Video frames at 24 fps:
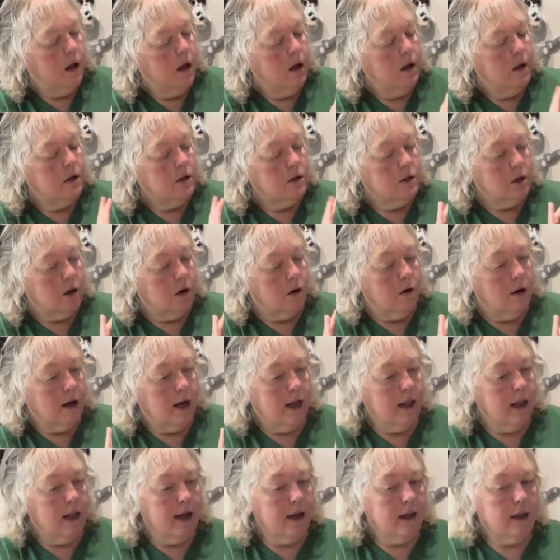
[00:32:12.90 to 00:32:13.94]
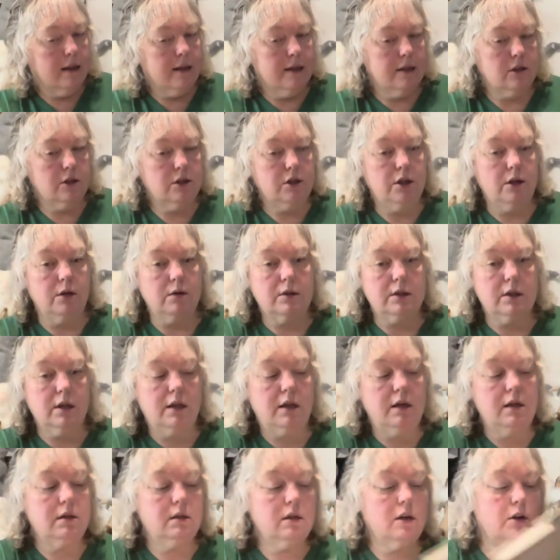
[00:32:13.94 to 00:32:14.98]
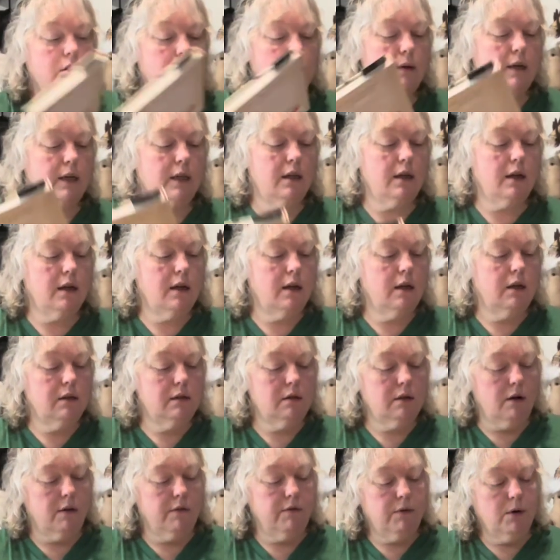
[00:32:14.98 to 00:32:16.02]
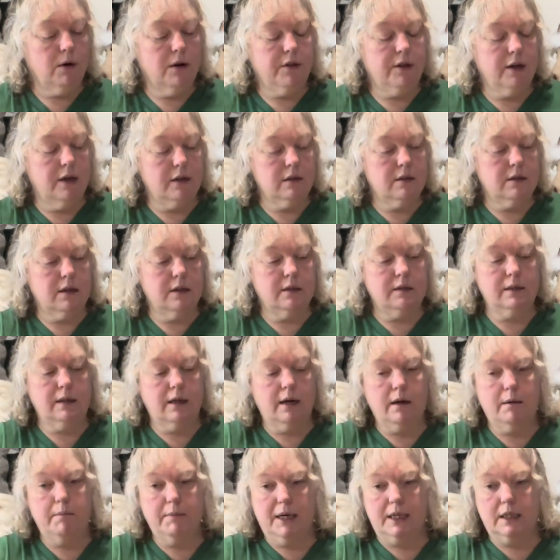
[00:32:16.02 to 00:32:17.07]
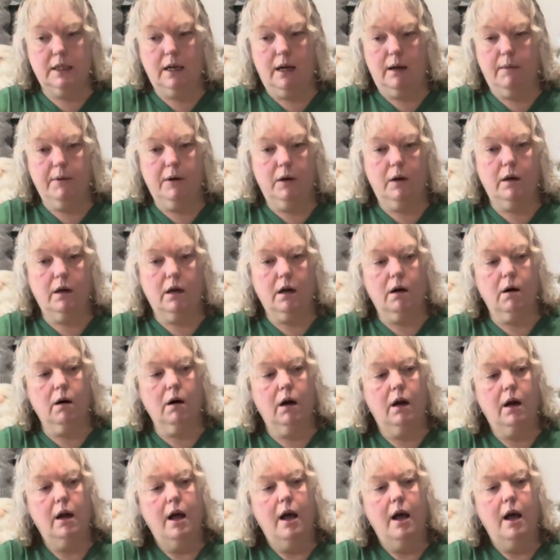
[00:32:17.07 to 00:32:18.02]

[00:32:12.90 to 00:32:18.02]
So I like this too. So these are 3 things or 4 things that sit on my table here.